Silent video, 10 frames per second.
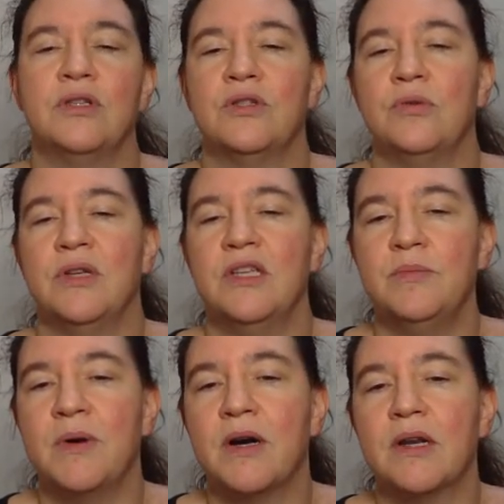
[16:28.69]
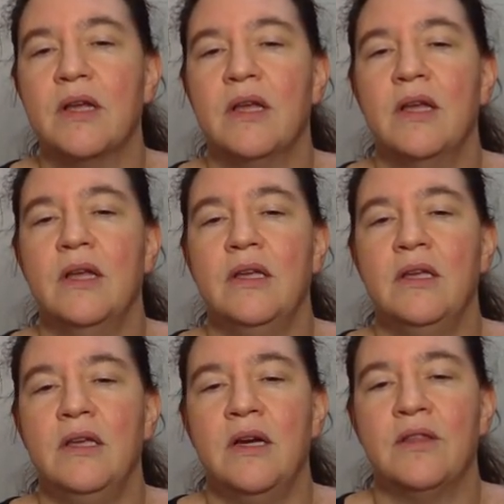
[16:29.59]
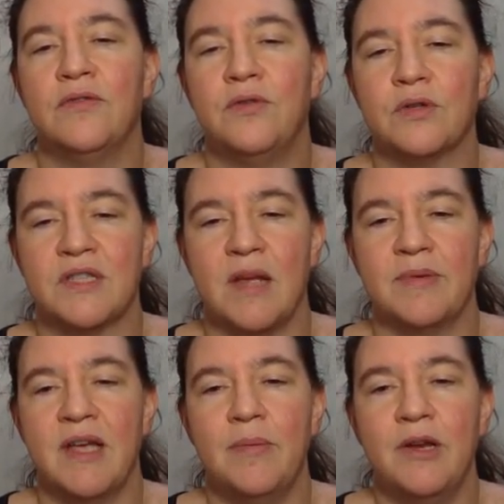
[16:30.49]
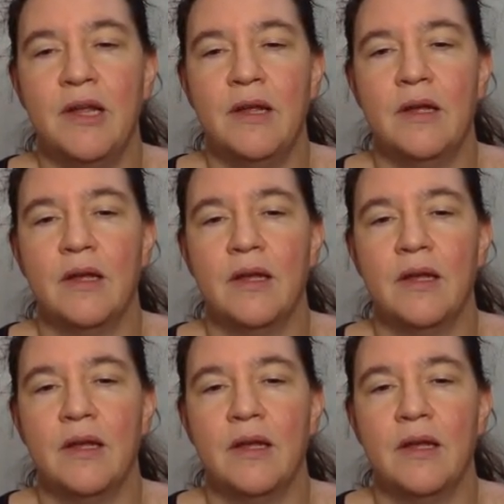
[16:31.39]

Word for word: doing his part. Here are the four steps happening.